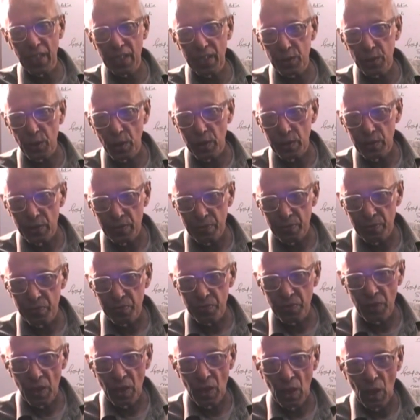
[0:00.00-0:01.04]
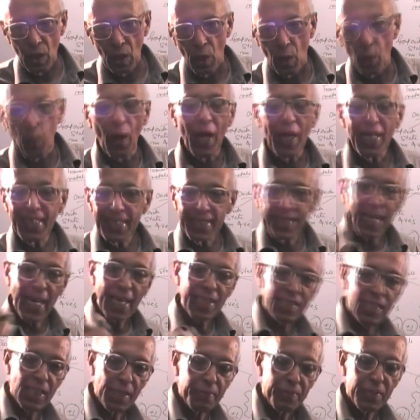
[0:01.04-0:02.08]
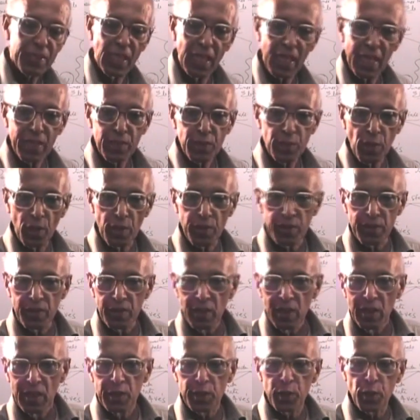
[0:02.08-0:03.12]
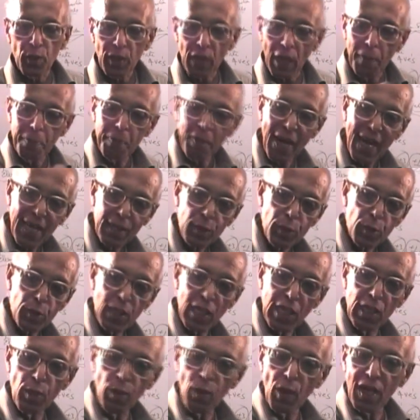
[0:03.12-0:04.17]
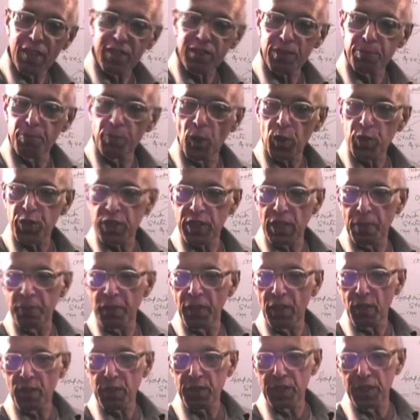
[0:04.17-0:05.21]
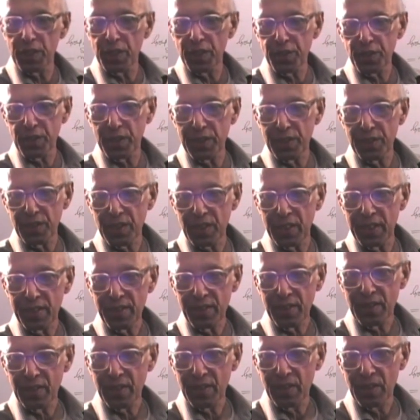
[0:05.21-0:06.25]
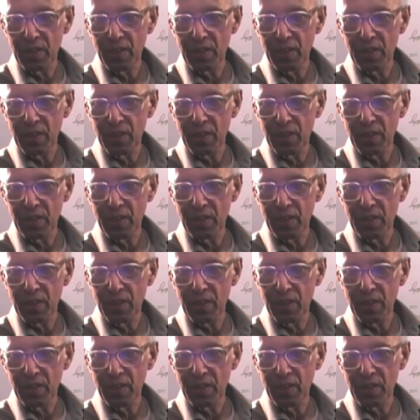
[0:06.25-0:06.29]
electrons. Why it accepts it? To come back to the lower, more stable oxidation state.